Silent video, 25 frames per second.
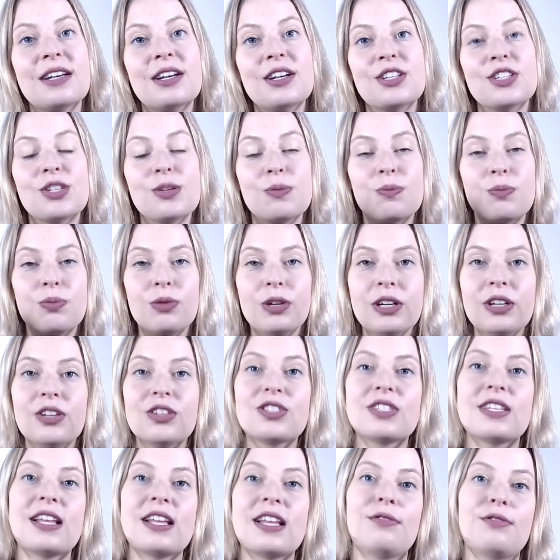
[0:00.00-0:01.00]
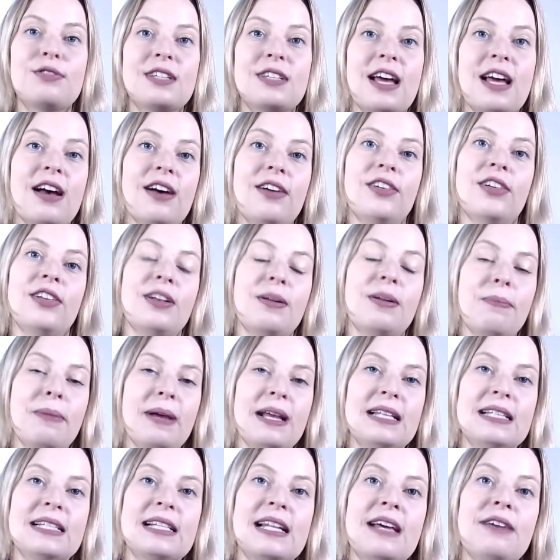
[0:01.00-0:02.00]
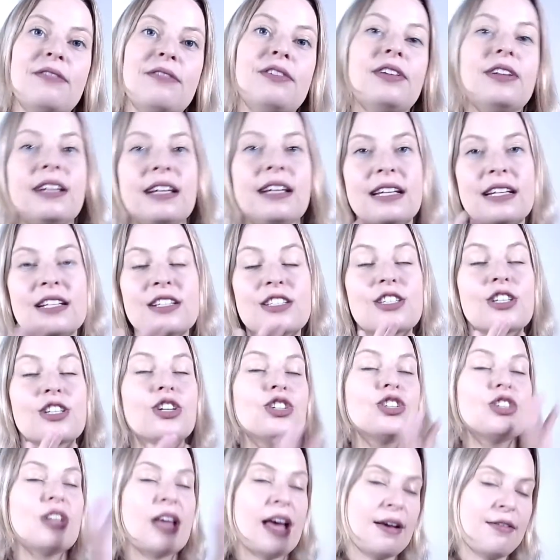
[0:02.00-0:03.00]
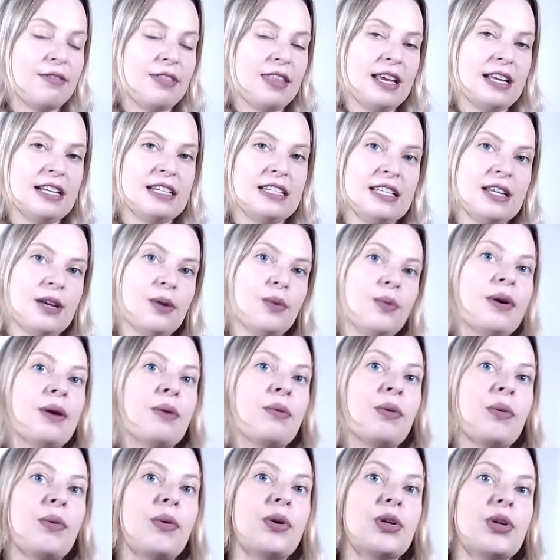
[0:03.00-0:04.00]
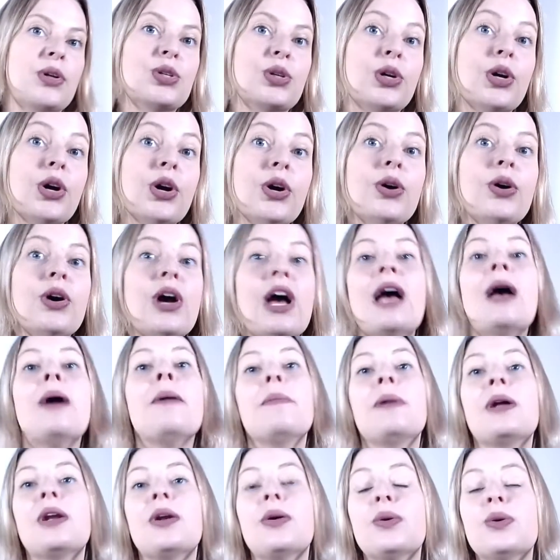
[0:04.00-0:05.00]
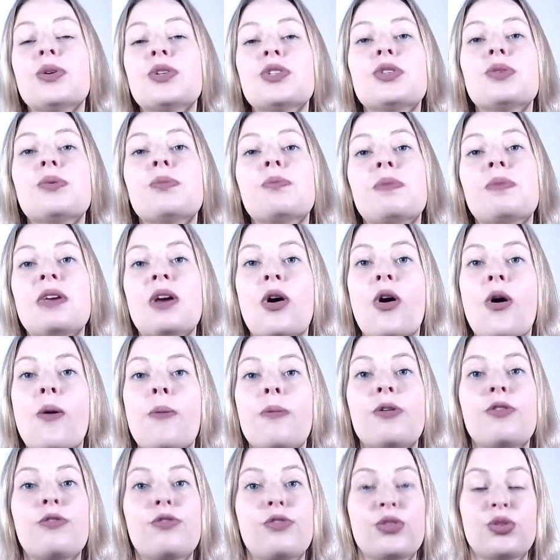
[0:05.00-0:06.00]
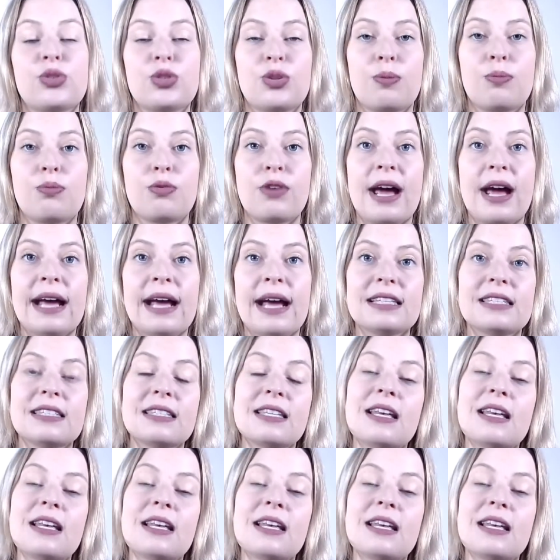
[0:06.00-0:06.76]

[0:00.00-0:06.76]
So bring yourself down on a base level. It is good to have the idea where we want to go, but also be open for surprise.